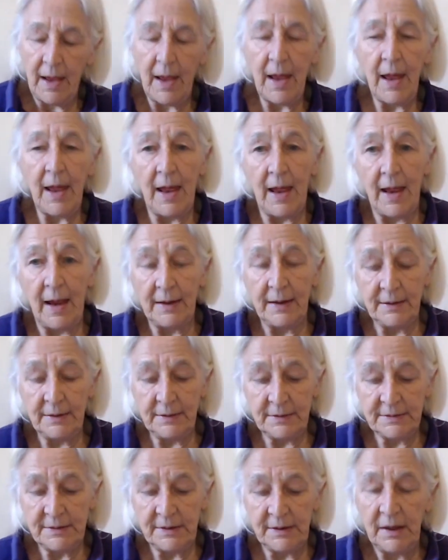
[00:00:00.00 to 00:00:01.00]

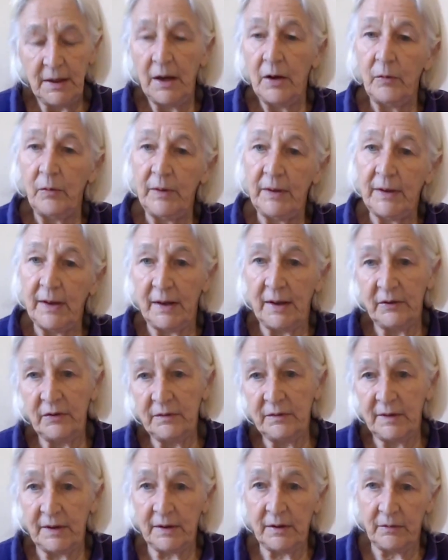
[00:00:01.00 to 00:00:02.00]
And we're going to
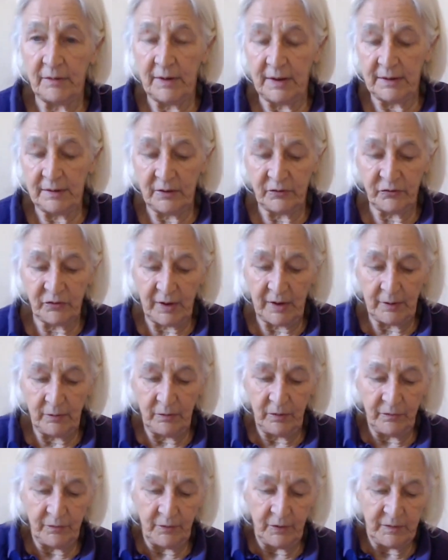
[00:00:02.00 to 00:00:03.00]
decorate the truck
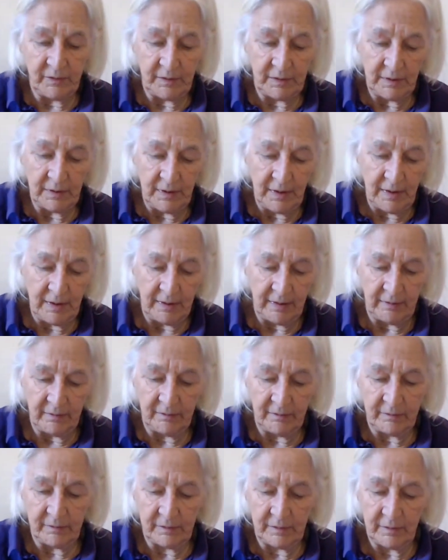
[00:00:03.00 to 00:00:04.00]
with vertical
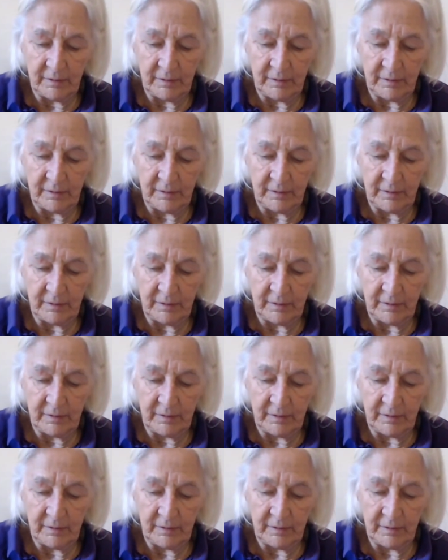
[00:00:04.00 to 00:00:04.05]
lines.